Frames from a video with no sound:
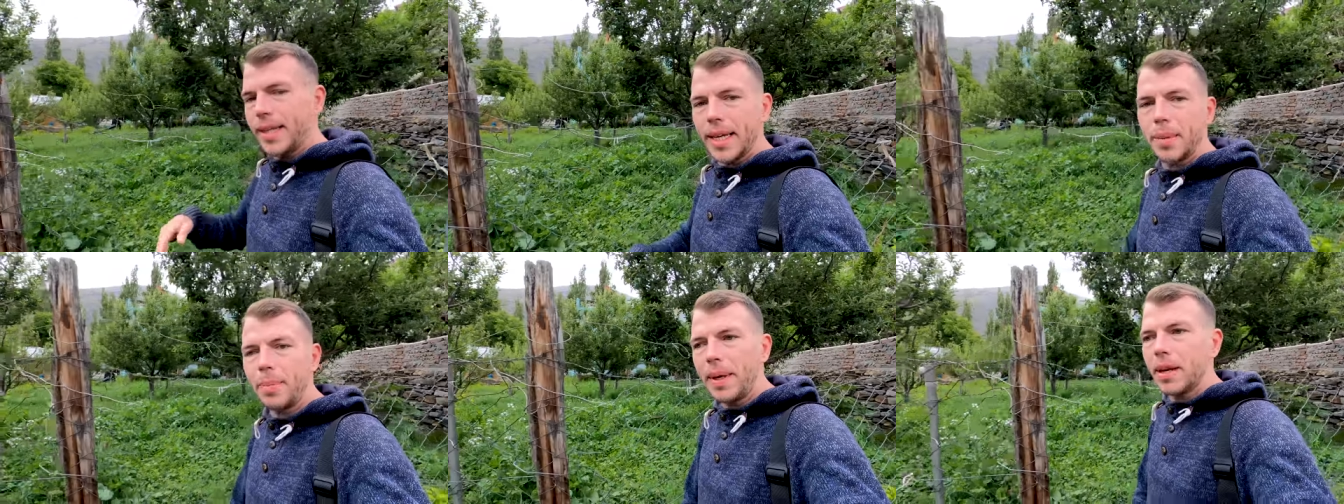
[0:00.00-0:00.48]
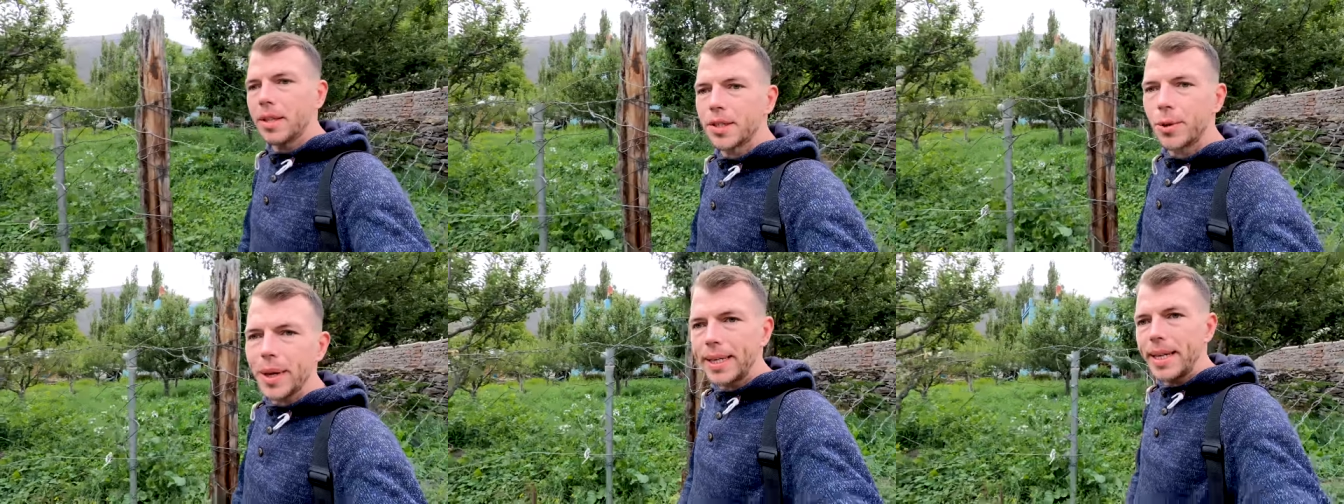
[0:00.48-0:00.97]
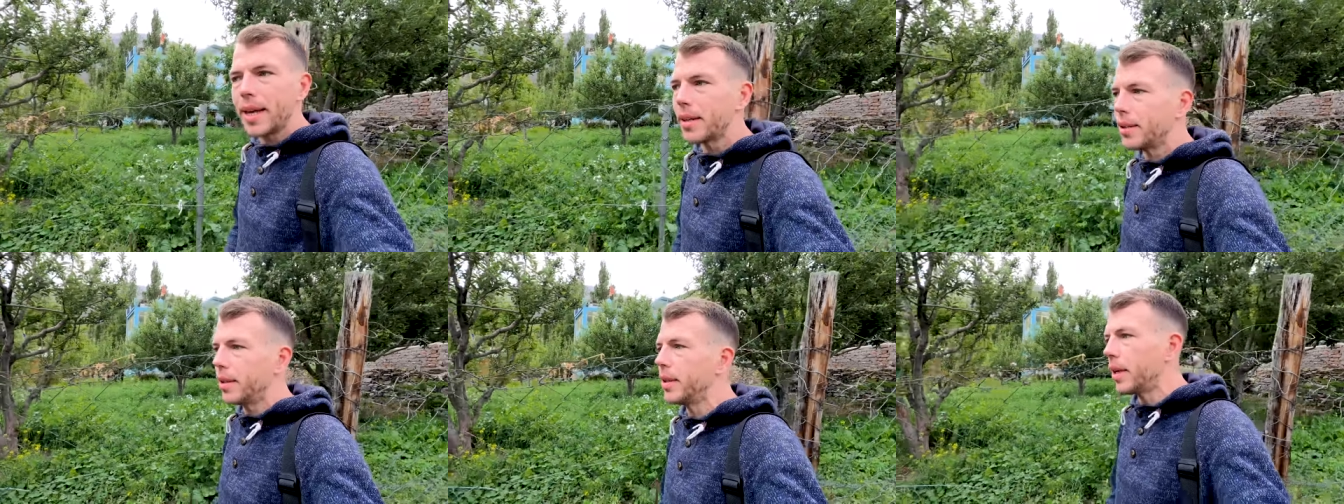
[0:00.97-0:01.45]
take me straight
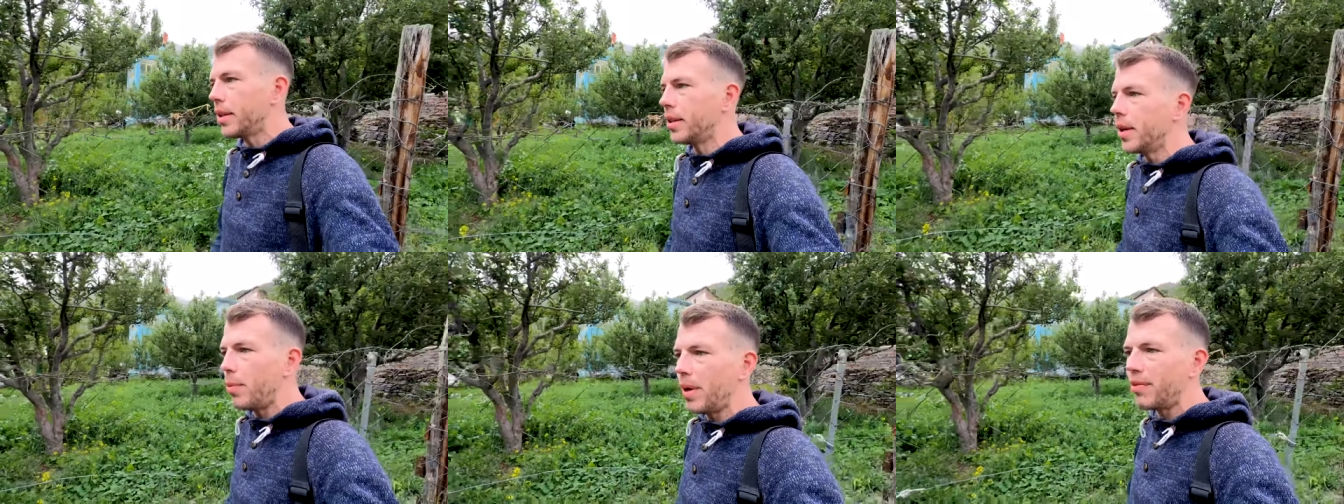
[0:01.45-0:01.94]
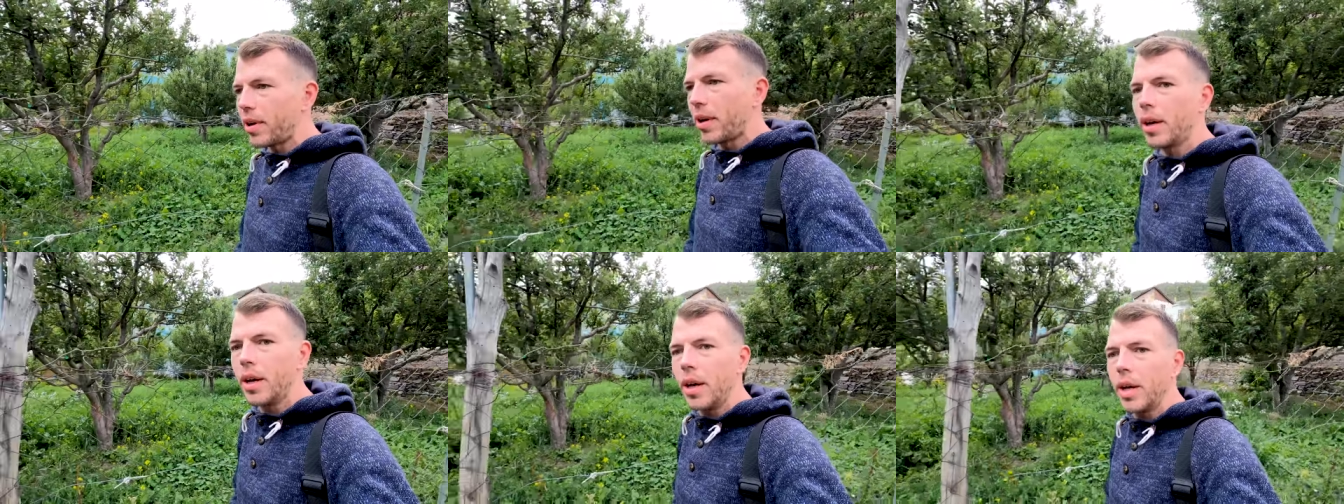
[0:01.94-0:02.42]
down to the river.